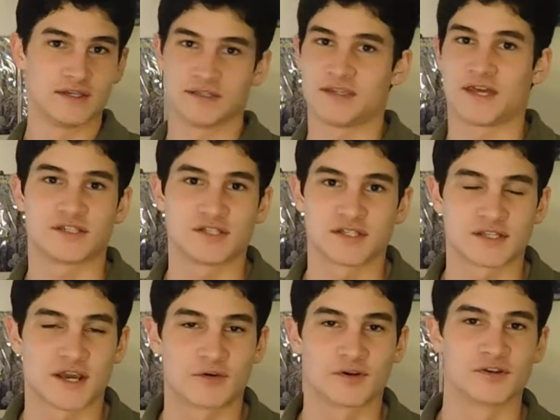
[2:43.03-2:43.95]
that's just
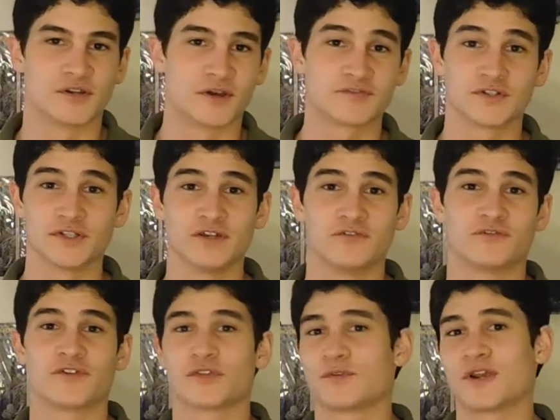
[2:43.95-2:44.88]
how we're going to have to live
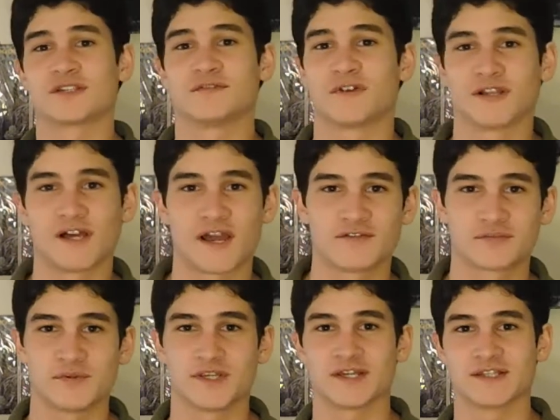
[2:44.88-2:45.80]
for the rest of our lives,
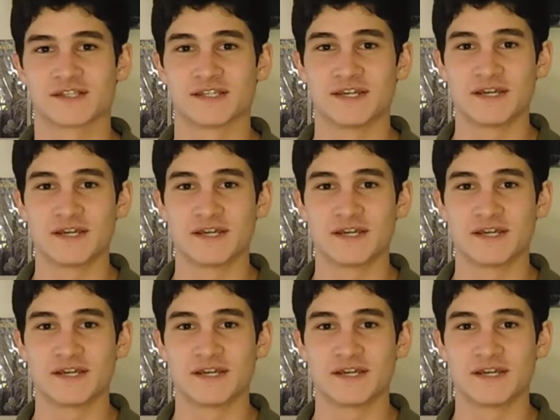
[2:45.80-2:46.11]
because